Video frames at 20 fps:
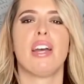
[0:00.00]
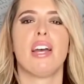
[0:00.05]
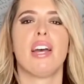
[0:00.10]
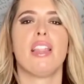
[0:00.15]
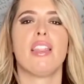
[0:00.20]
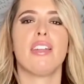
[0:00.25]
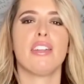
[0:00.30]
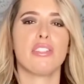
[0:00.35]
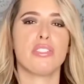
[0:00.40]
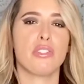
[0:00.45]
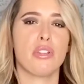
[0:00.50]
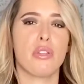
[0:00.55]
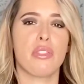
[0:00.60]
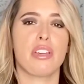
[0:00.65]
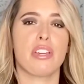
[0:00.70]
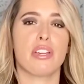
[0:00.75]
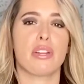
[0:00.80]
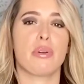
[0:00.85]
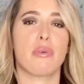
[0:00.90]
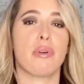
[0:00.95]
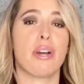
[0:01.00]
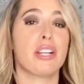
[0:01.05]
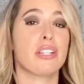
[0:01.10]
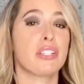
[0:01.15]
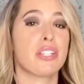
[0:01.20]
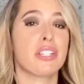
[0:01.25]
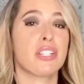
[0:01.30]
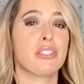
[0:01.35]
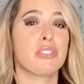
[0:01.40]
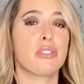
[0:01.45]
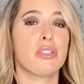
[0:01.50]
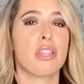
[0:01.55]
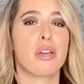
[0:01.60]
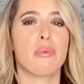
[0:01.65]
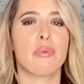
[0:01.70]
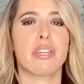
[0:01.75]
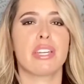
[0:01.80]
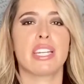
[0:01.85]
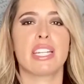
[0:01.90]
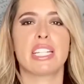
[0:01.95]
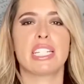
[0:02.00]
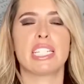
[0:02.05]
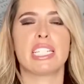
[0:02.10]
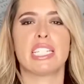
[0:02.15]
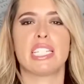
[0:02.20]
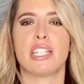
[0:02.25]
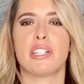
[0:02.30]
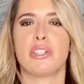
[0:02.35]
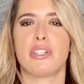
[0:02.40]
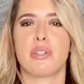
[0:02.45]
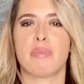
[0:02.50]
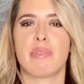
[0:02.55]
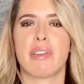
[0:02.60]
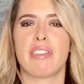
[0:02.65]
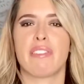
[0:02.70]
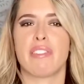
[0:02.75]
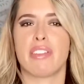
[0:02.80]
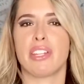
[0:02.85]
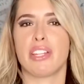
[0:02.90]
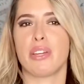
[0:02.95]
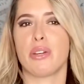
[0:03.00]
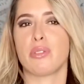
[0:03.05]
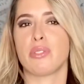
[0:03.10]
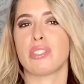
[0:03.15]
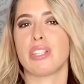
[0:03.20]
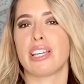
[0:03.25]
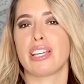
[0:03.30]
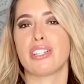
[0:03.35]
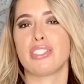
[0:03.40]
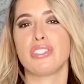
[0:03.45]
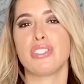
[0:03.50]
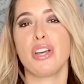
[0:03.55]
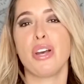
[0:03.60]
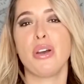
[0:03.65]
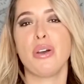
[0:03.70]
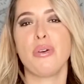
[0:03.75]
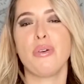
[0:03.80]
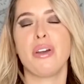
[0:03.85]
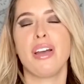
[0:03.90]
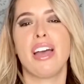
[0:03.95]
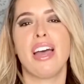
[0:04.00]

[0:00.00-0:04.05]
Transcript: Let us know that you're watching so that we can continue to make videos like so.